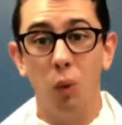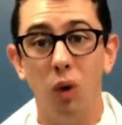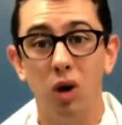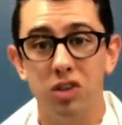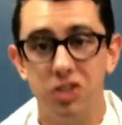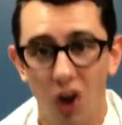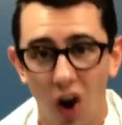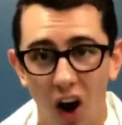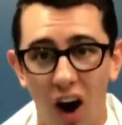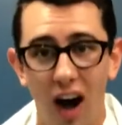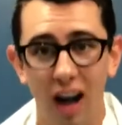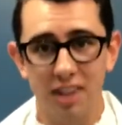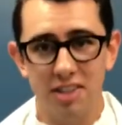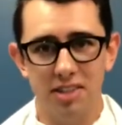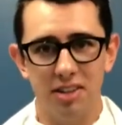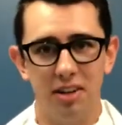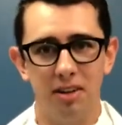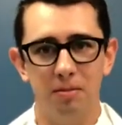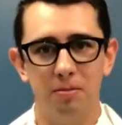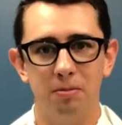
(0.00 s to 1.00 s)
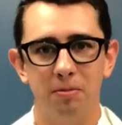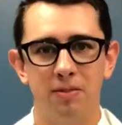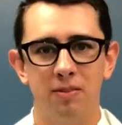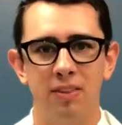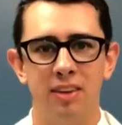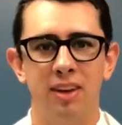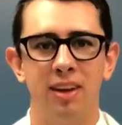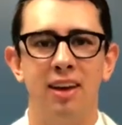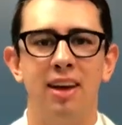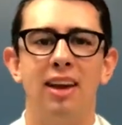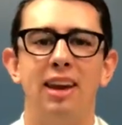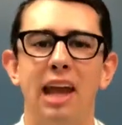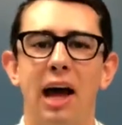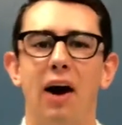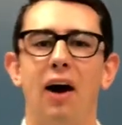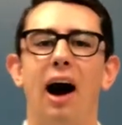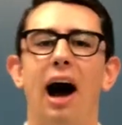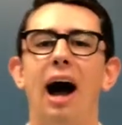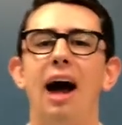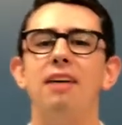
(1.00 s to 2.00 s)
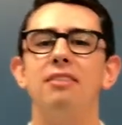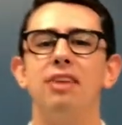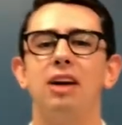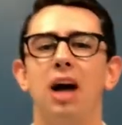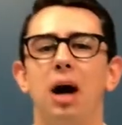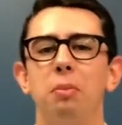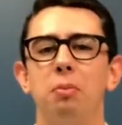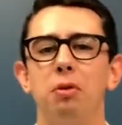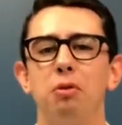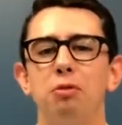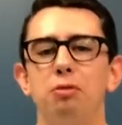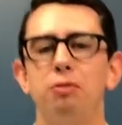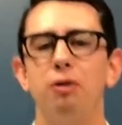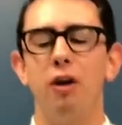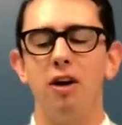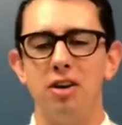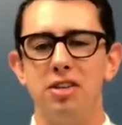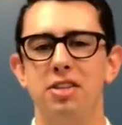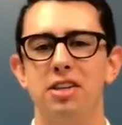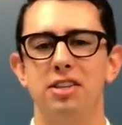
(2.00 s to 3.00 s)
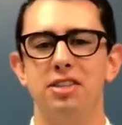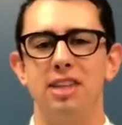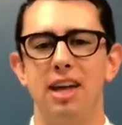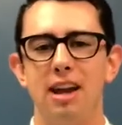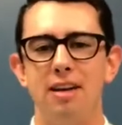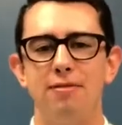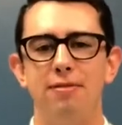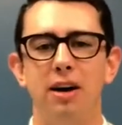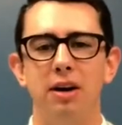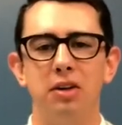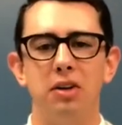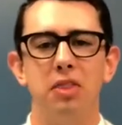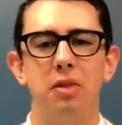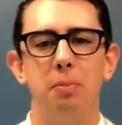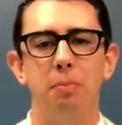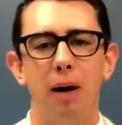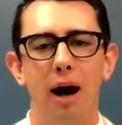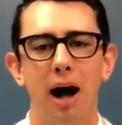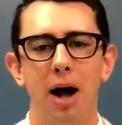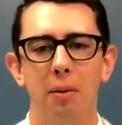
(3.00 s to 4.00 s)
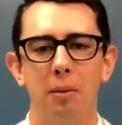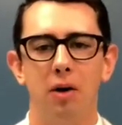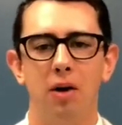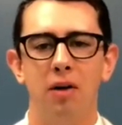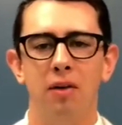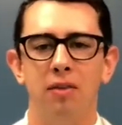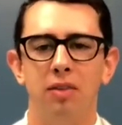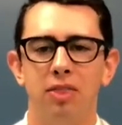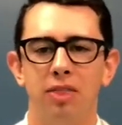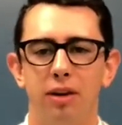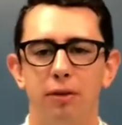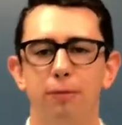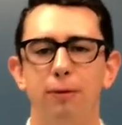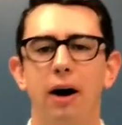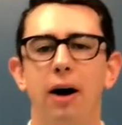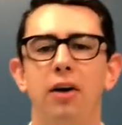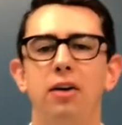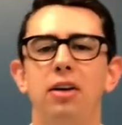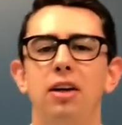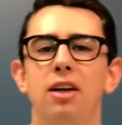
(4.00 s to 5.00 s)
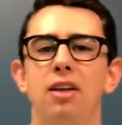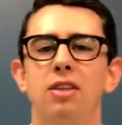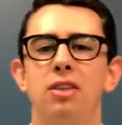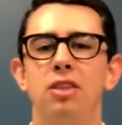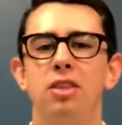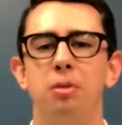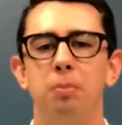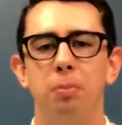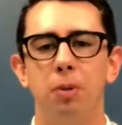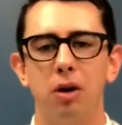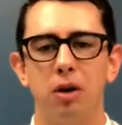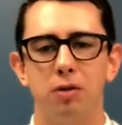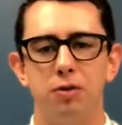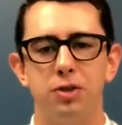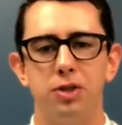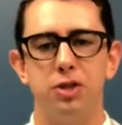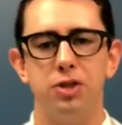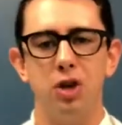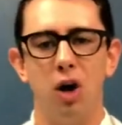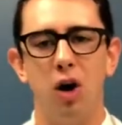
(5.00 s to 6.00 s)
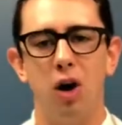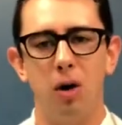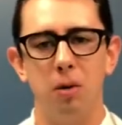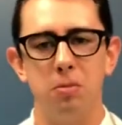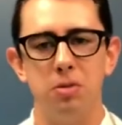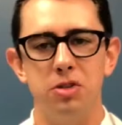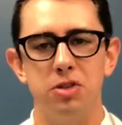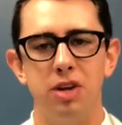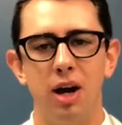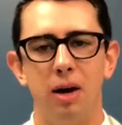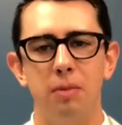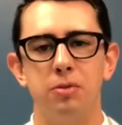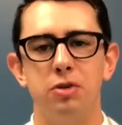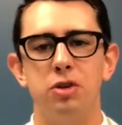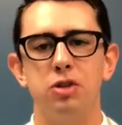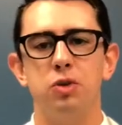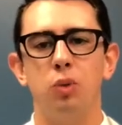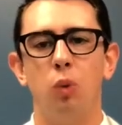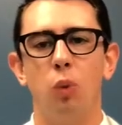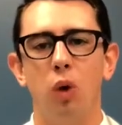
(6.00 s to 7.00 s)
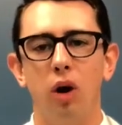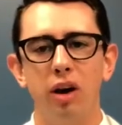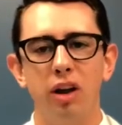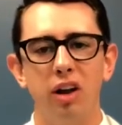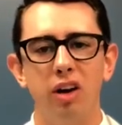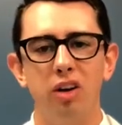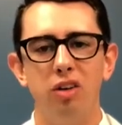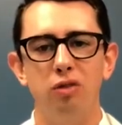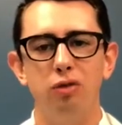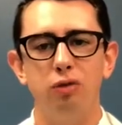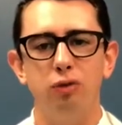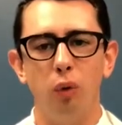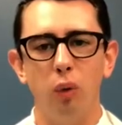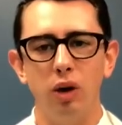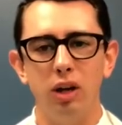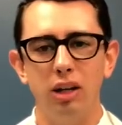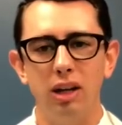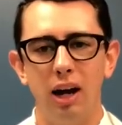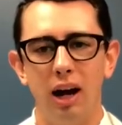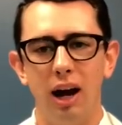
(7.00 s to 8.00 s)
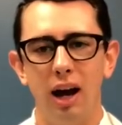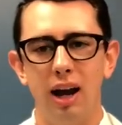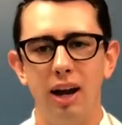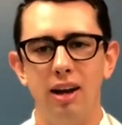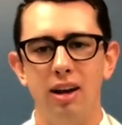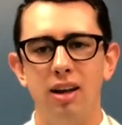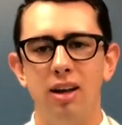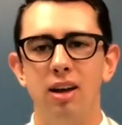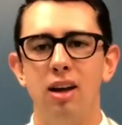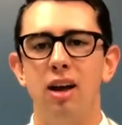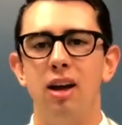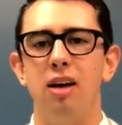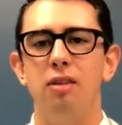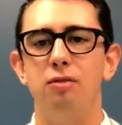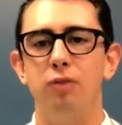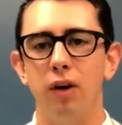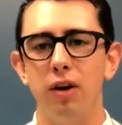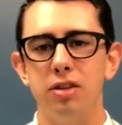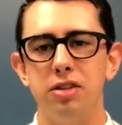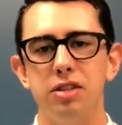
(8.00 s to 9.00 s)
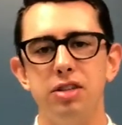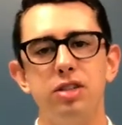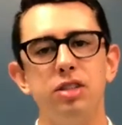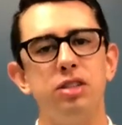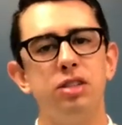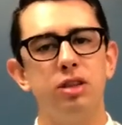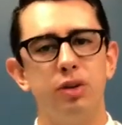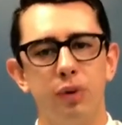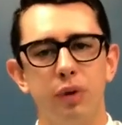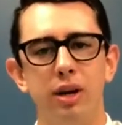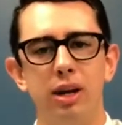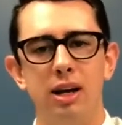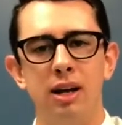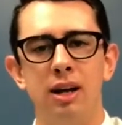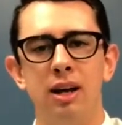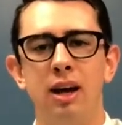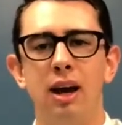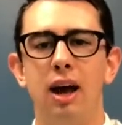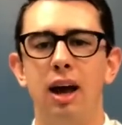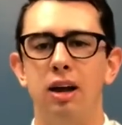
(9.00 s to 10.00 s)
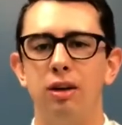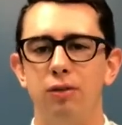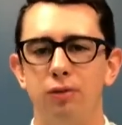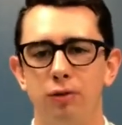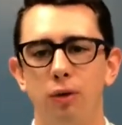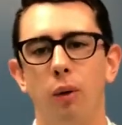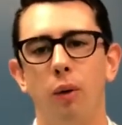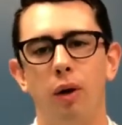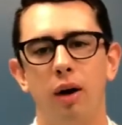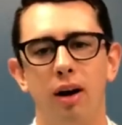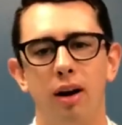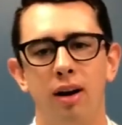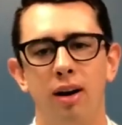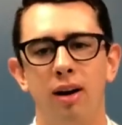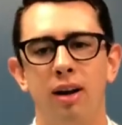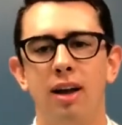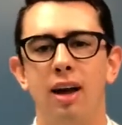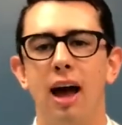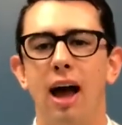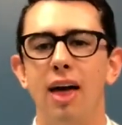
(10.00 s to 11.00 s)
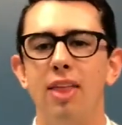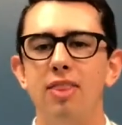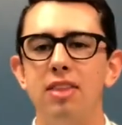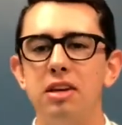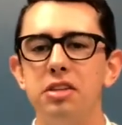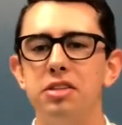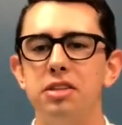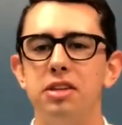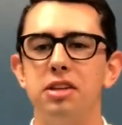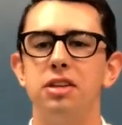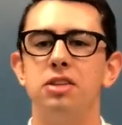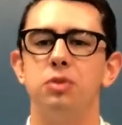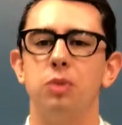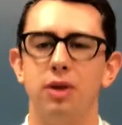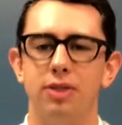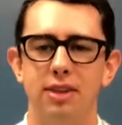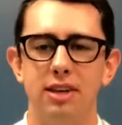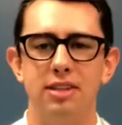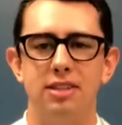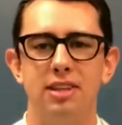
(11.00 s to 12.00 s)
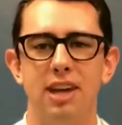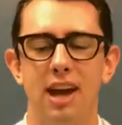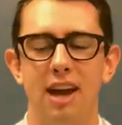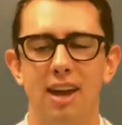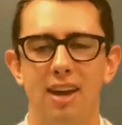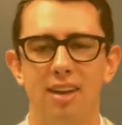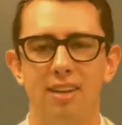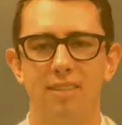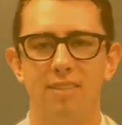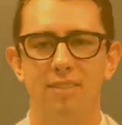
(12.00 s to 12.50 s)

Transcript: was awesome. Now I have a couple of verses that I found in the Bible. They're found in the book of Psalms, chapters 149, verses 3 and 4. And this is what they say